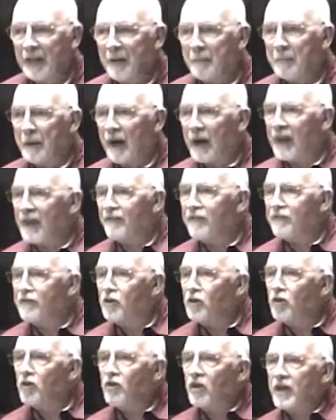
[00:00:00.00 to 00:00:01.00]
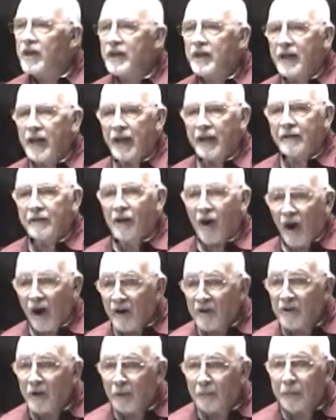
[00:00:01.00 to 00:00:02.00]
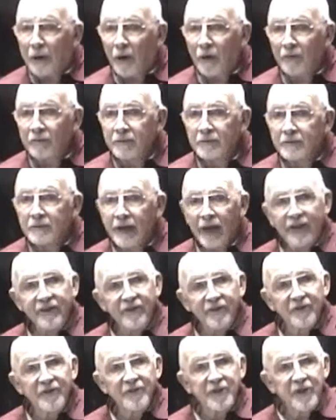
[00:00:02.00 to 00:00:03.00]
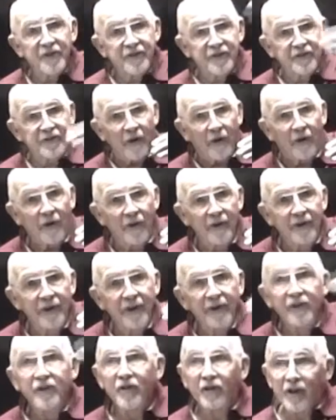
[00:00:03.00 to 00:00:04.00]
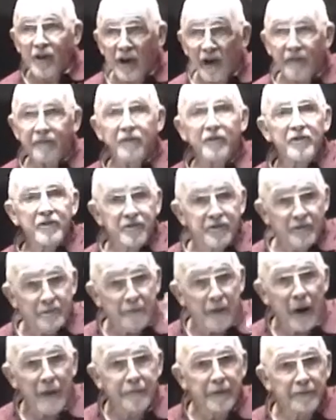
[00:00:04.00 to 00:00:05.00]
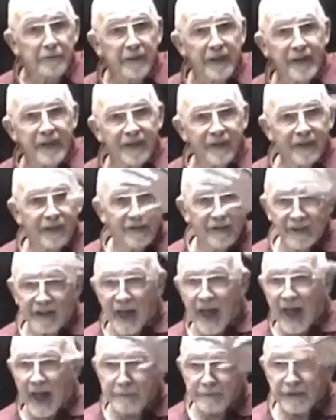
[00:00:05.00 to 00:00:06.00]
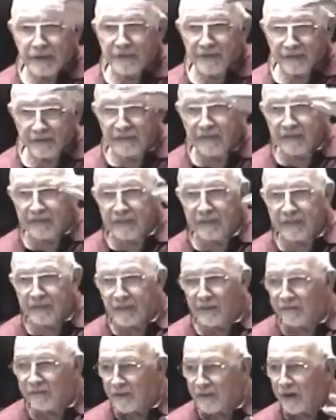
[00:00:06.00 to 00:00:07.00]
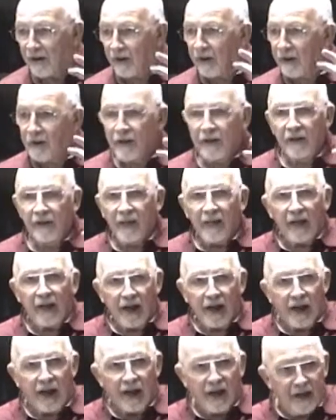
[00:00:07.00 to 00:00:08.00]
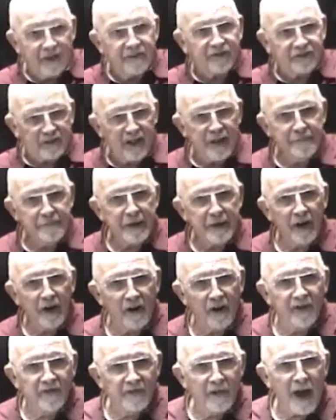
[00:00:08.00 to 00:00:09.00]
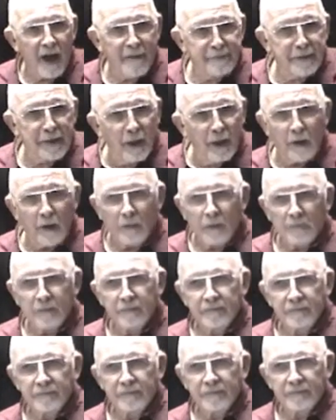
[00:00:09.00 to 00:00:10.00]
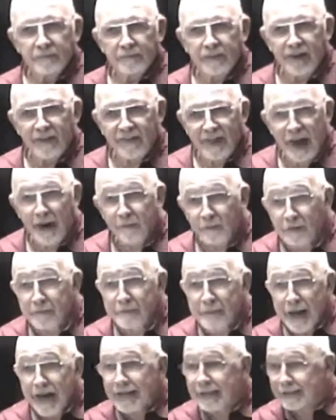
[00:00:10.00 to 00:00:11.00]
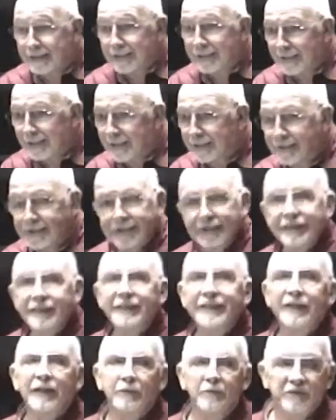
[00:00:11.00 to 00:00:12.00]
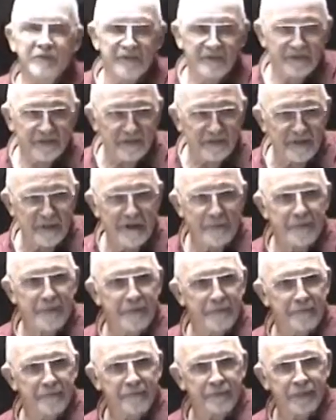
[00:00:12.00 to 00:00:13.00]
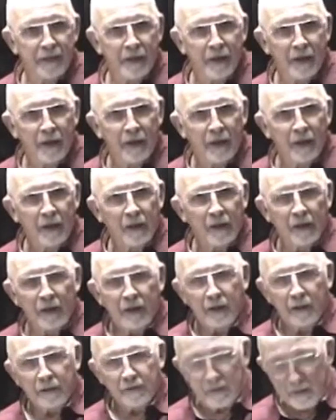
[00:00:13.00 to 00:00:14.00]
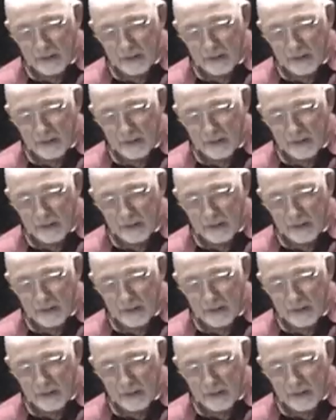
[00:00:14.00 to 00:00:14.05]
But if you're in a cargo boat and you're in the stern, you're covered, you're probably in a little cabin affair, and sleeping on a dry pillow. And that would make sense. He was asleep. So